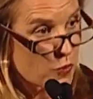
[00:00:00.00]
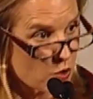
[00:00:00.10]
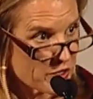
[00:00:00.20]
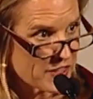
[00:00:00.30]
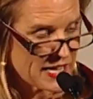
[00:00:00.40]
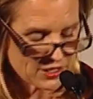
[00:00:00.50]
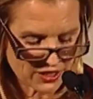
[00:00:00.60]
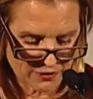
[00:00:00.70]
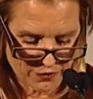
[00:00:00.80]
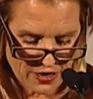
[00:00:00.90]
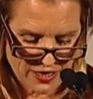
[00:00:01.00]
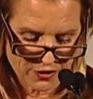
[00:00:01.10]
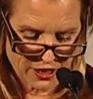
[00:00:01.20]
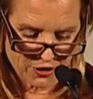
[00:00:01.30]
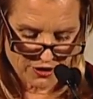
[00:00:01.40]

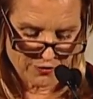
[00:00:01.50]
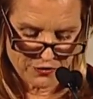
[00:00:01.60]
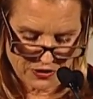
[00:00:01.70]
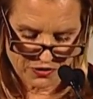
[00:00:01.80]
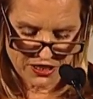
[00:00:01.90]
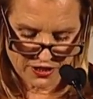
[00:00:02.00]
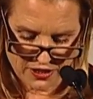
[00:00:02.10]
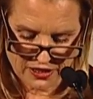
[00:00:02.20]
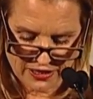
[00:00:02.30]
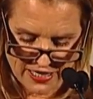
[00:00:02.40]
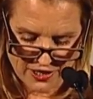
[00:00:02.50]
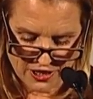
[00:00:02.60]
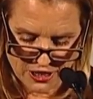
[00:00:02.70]
4,550 years later,